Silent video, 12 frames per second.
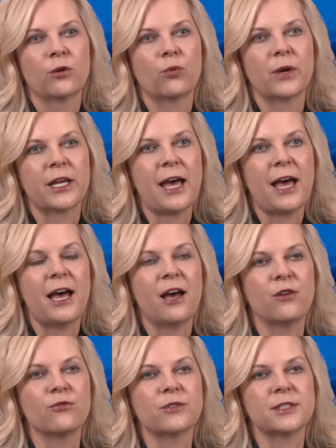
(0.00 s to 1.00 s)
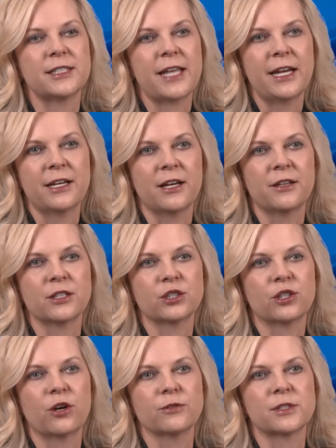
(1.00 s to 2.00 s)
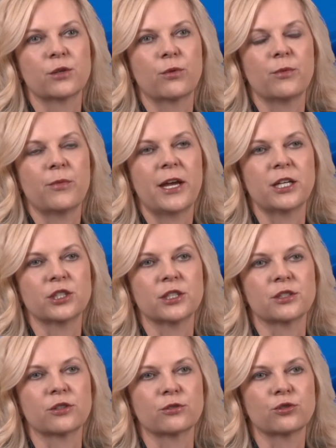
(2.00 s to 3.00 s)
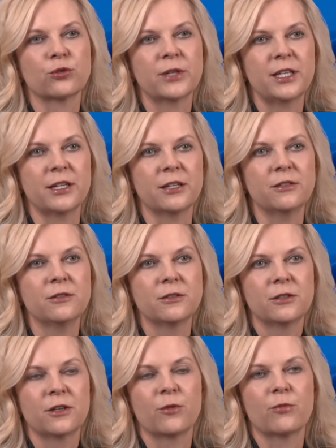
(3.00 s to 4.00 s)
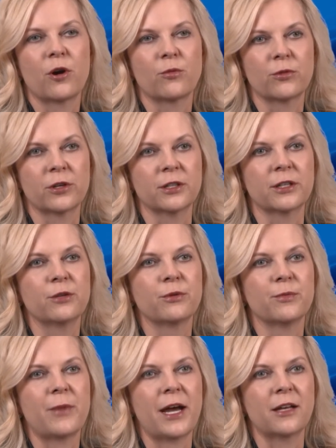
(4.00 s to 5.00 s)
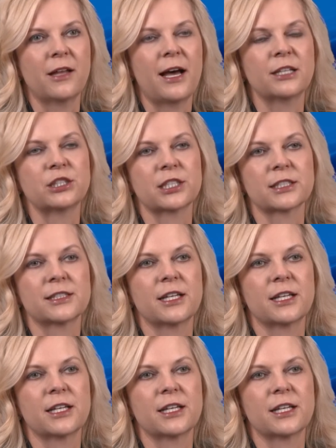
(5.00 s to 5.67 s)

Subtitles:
We have data that shows that when patients are treated appropriately with biologics,